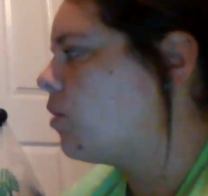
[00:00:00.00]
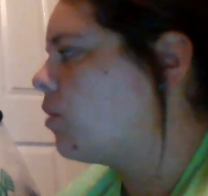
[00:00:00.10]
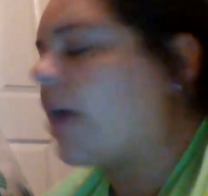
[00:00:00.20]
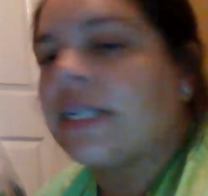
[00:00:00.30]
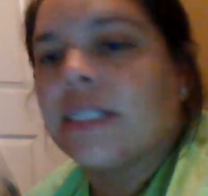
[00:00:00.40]
are
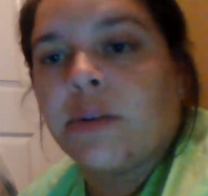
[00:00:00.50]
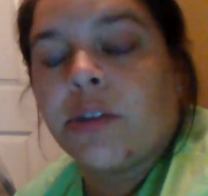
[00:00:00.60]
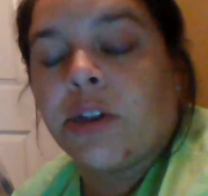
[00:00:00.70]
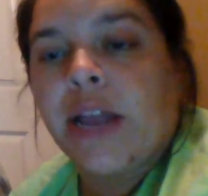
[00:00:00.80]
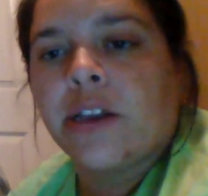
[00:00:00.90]
practicing
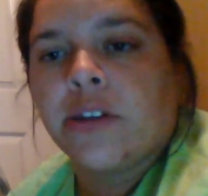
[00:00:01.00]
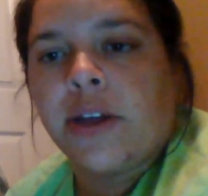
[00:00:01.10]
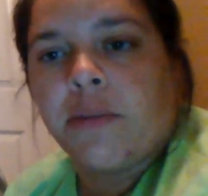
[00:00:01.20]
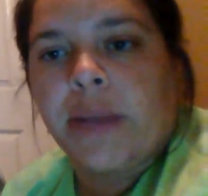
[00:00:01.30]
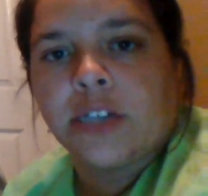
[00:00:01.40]
with your
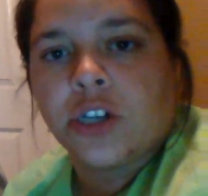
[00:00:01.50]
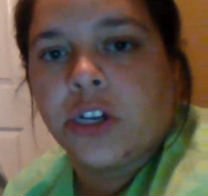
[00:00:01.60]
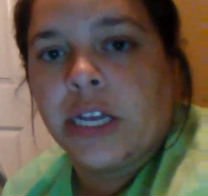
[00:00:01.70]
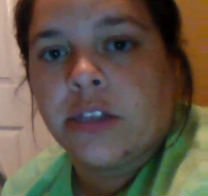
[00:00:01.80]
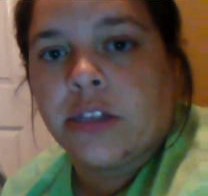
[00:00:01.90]
calculator, making sure you
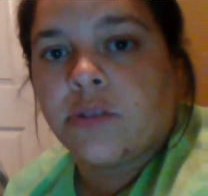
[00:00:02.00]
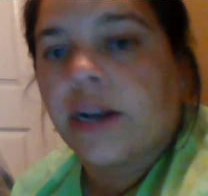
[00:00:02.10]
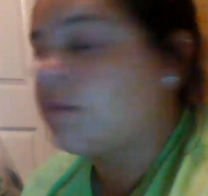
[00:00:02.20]
can get those right